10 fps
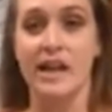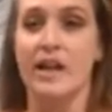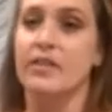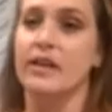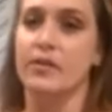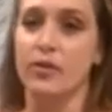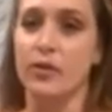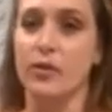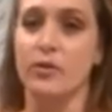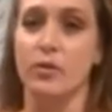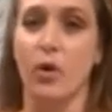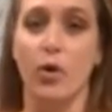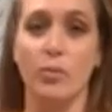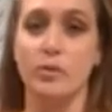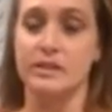They look
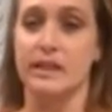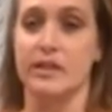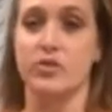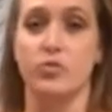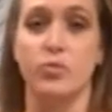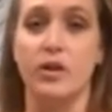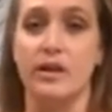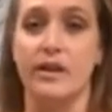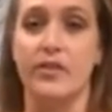almost like a drawing.